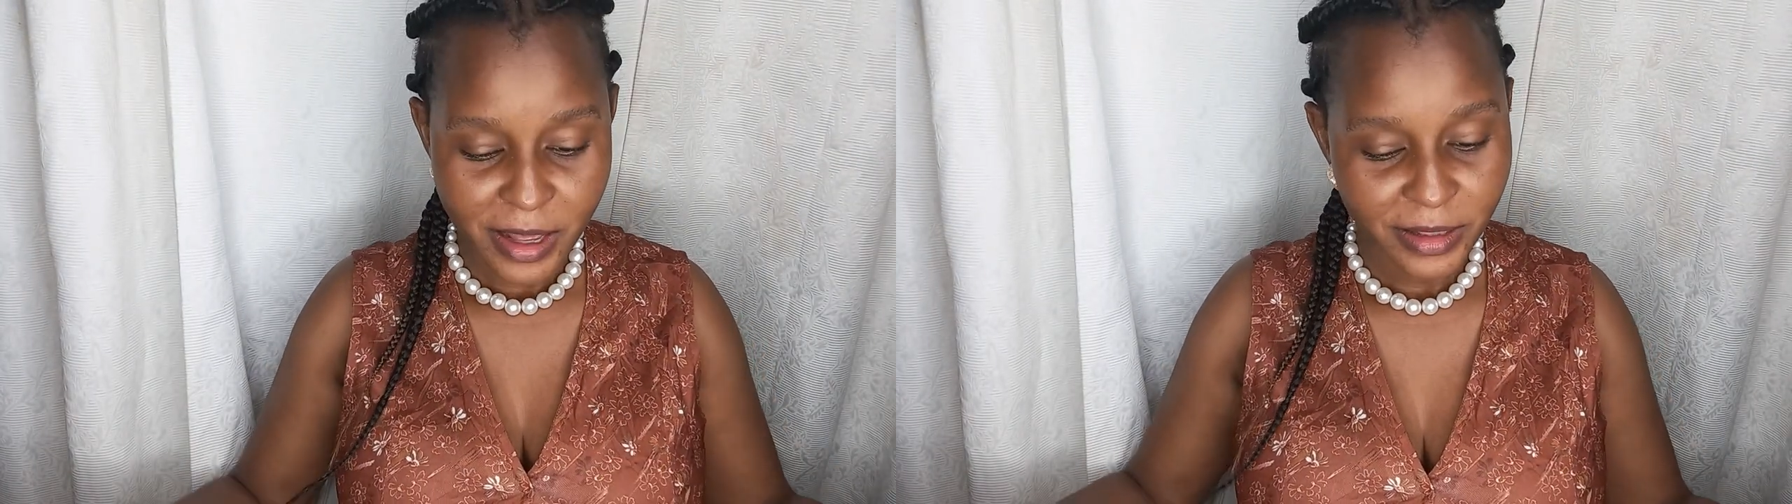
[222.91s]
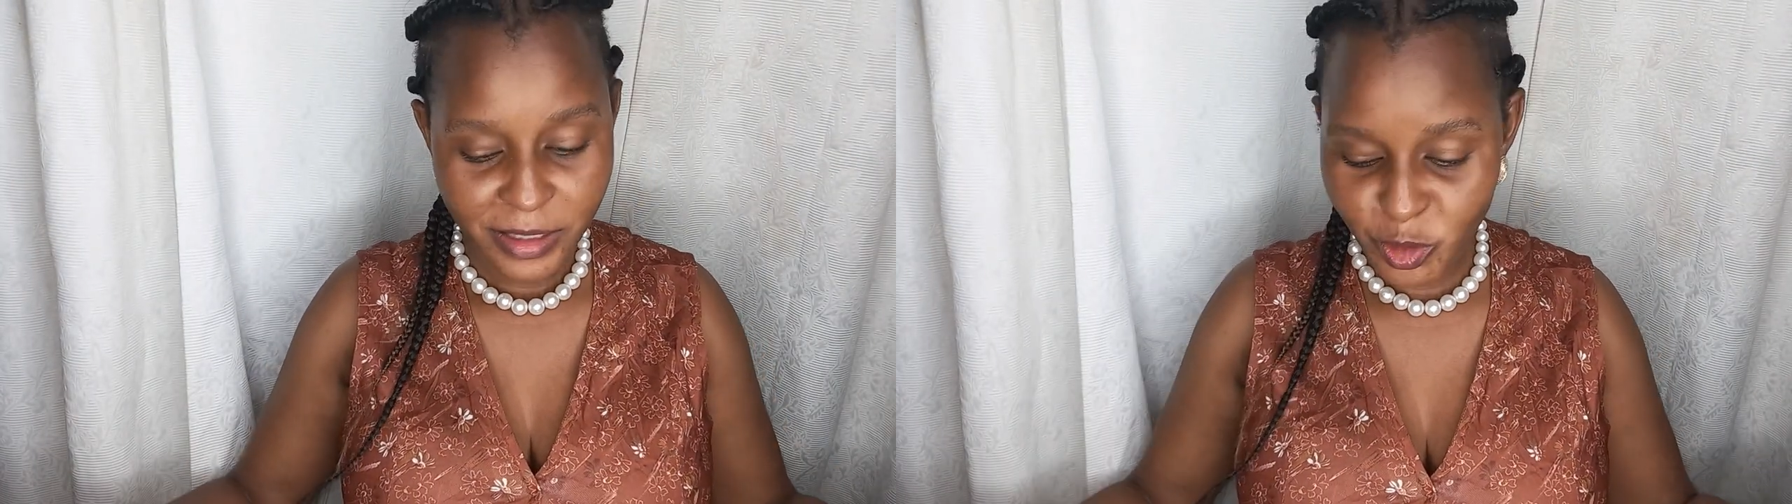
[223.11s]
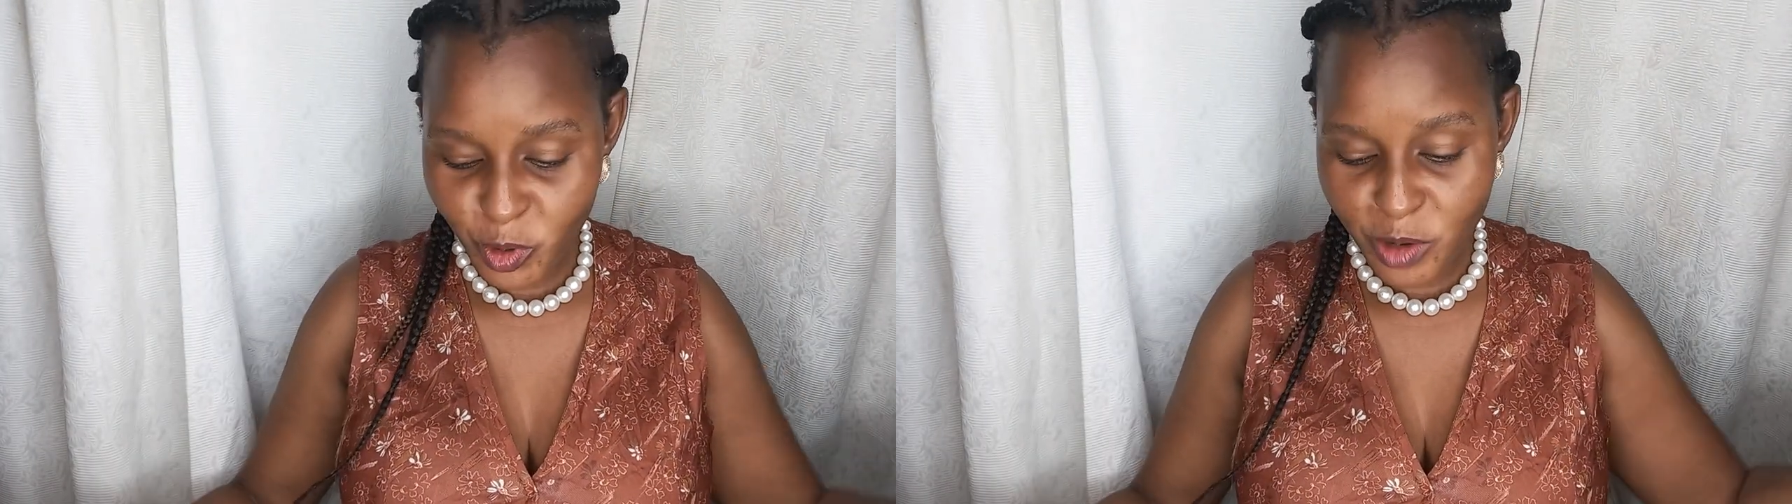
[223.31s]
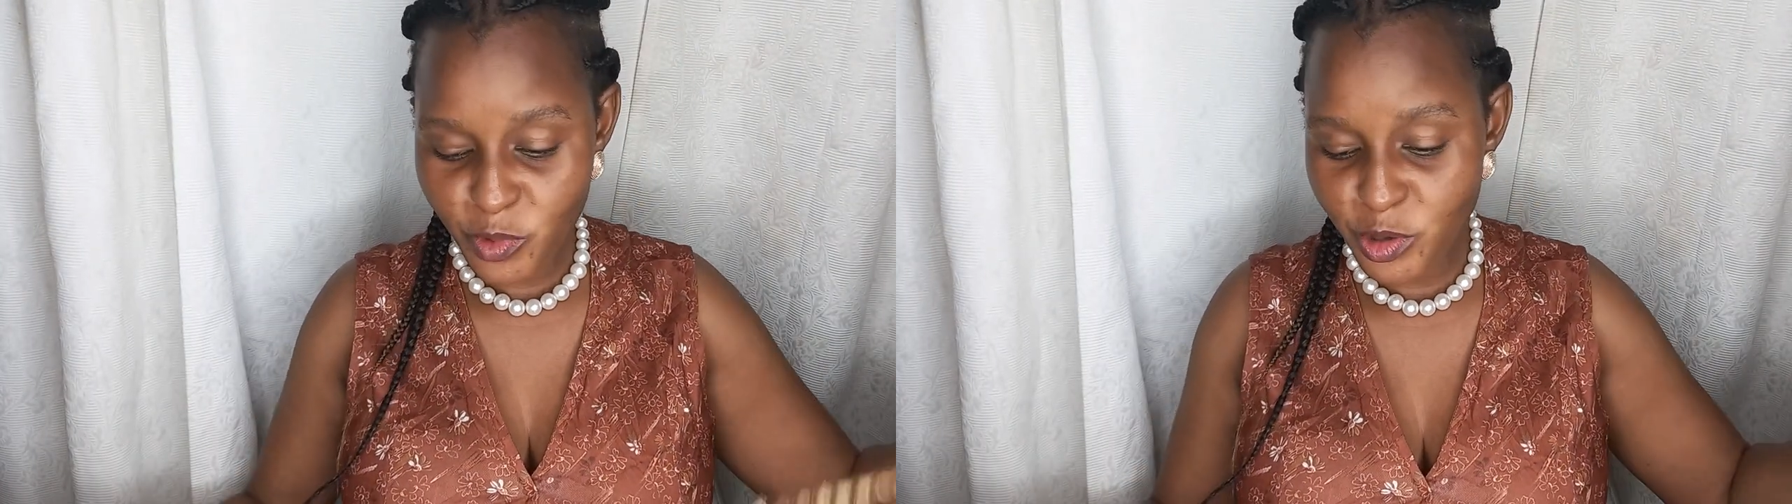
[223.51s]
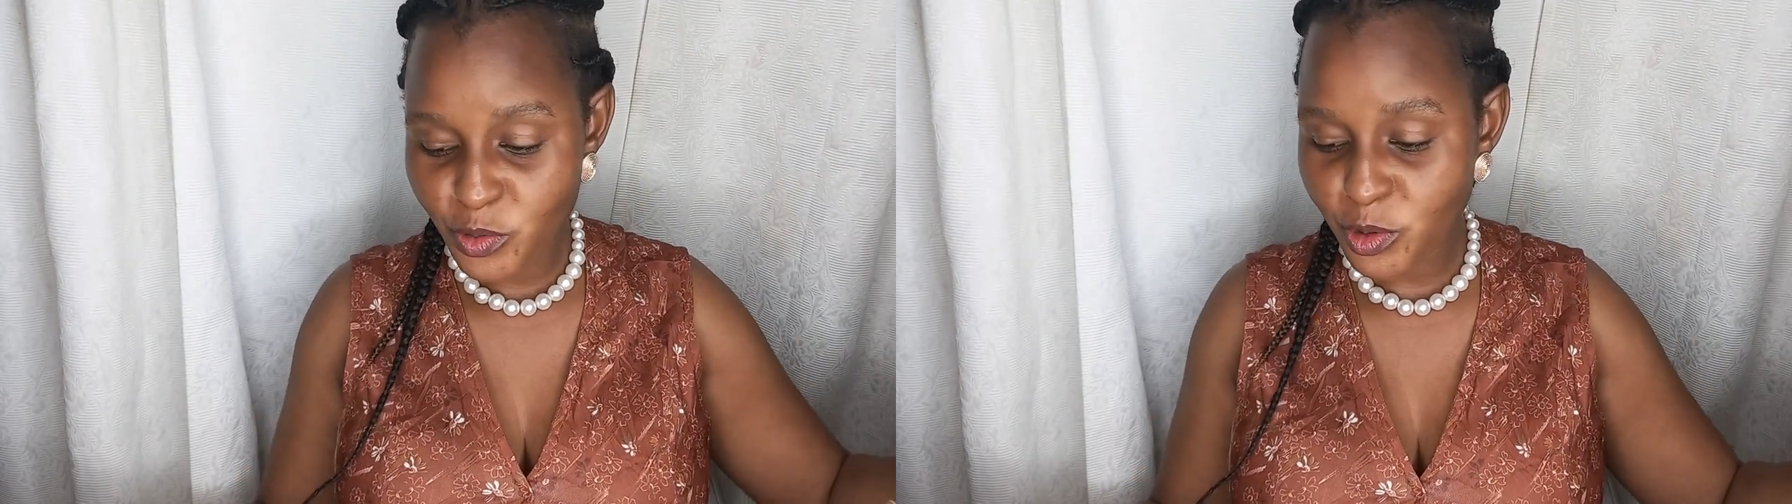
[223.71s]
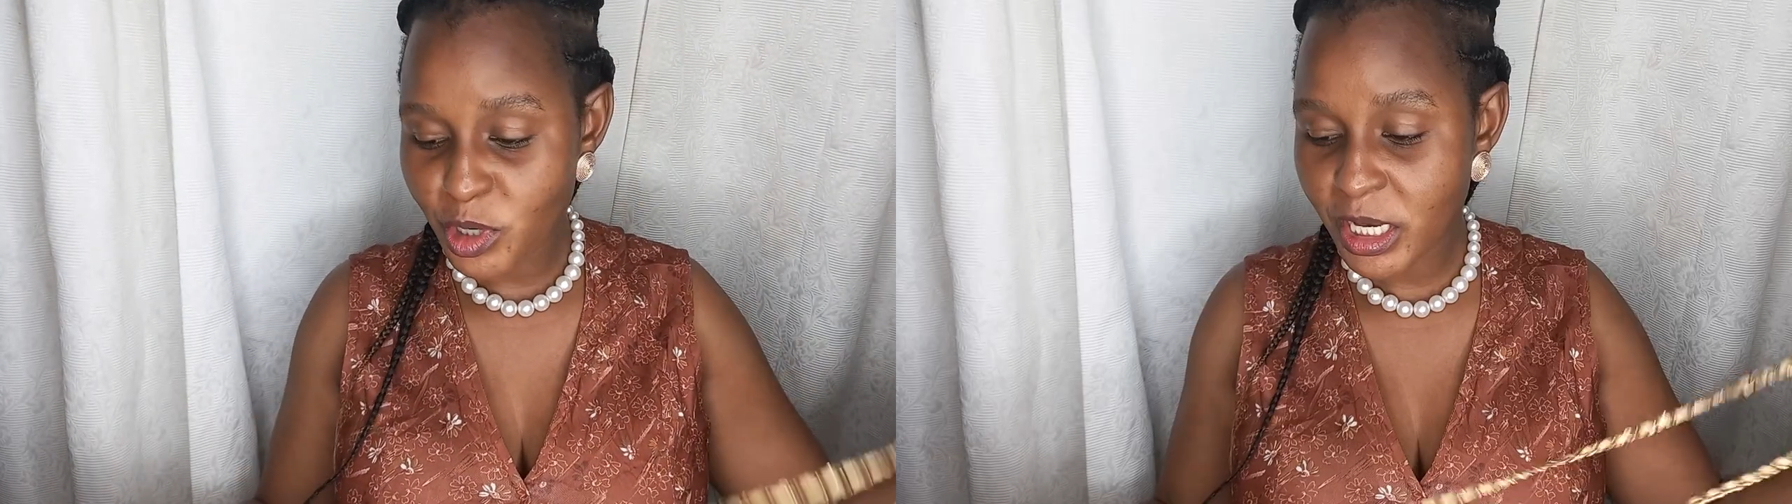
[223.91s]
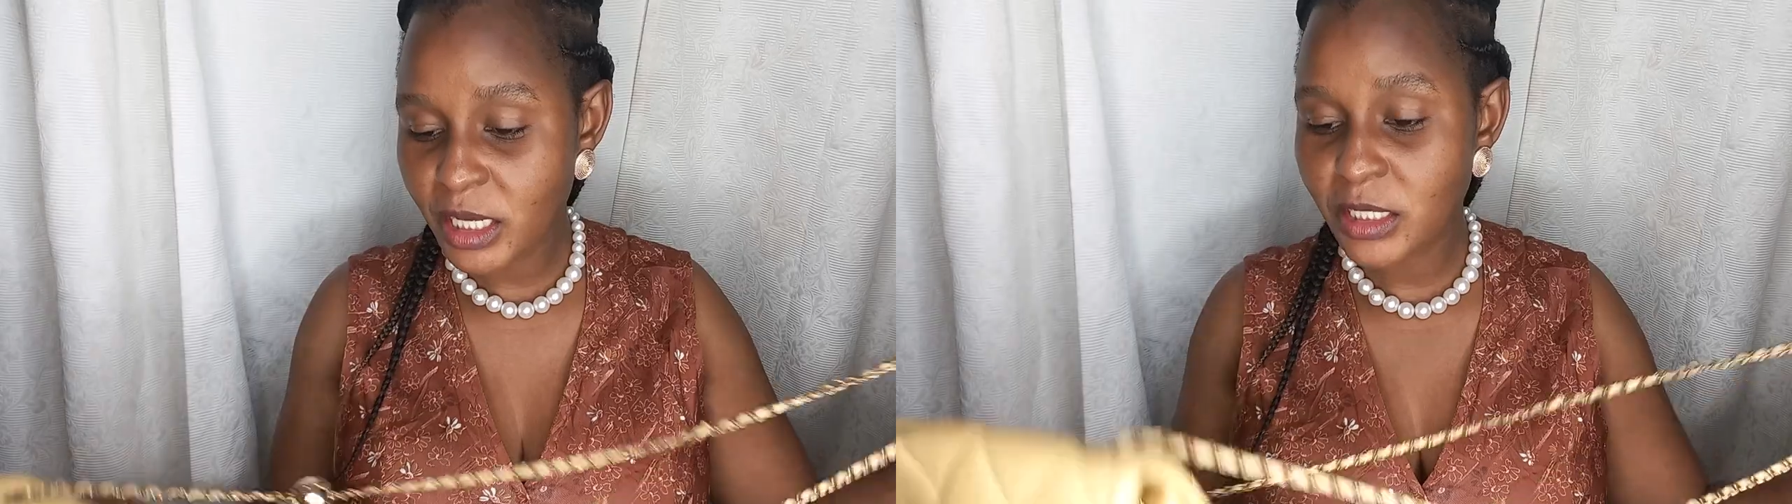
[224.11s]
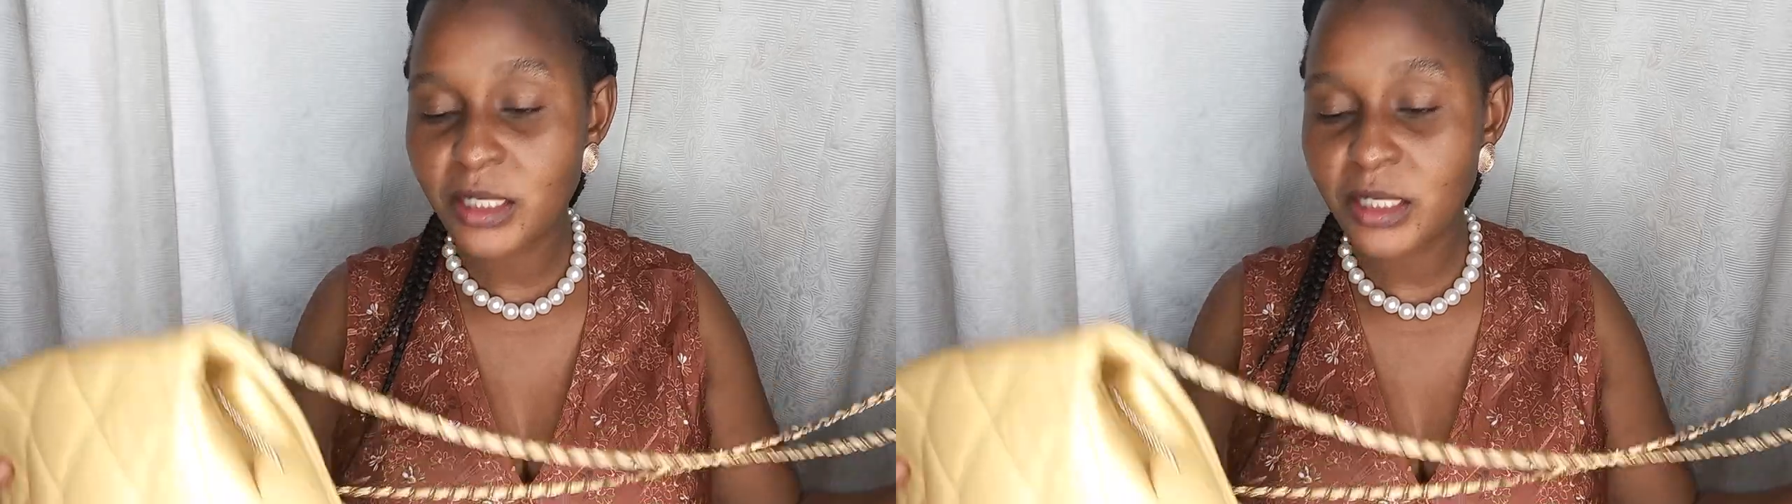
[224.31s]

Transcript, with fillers: this one when you rock it